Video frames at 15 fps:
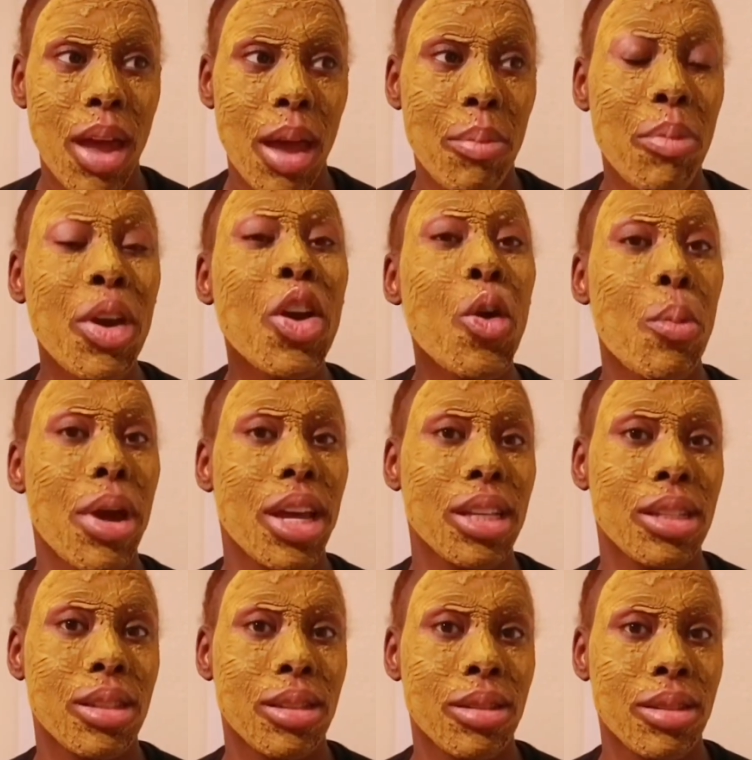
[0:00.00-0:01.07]
a bigger
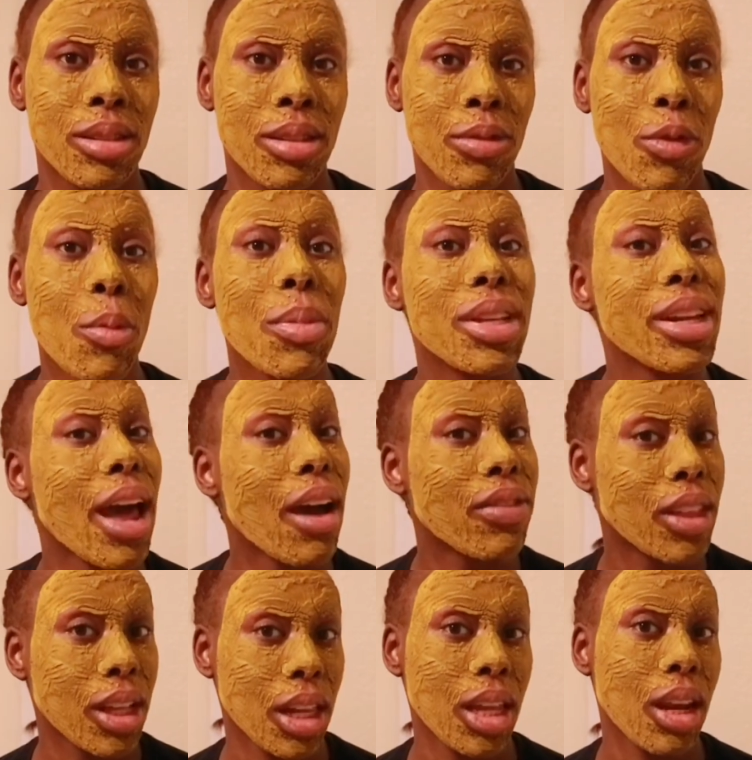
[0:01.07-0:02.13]
mess for me to have
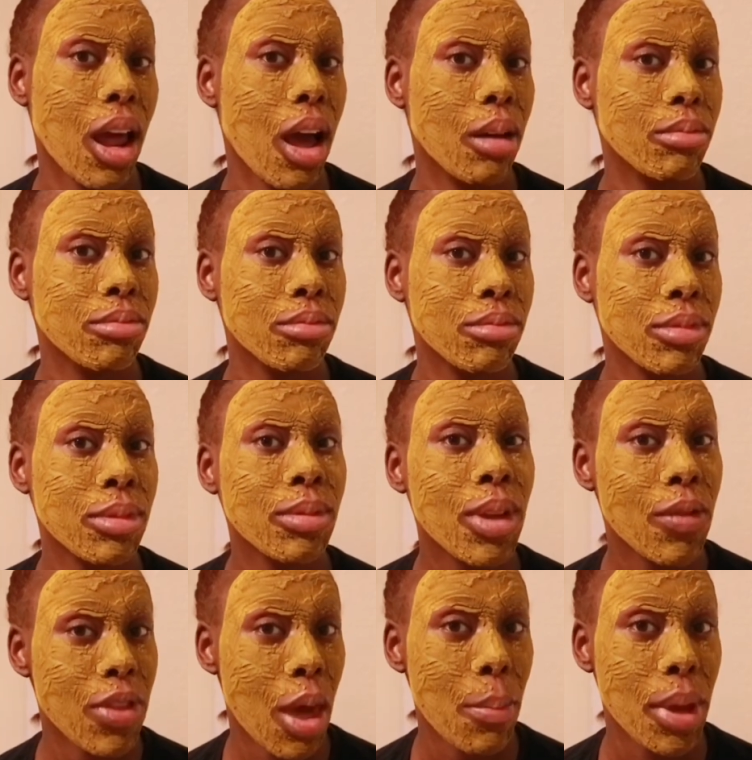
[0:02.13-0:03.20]
to clean up,
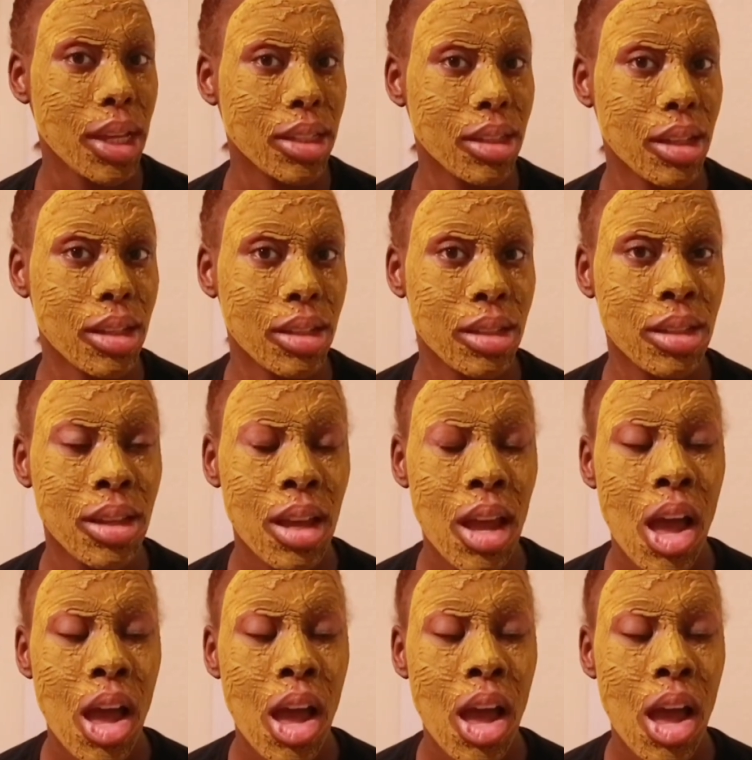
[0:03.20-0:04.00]
if that makes sense.